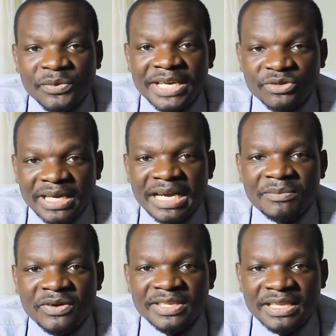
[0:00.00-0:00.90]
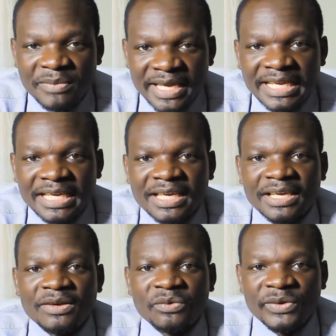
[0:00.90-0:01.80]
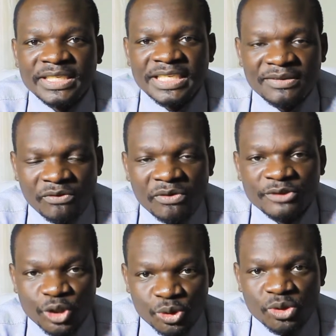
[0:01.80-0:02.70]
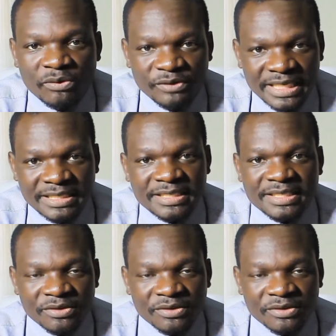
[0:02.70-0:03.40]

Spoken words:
We are talking about the baking which involves use of yeast,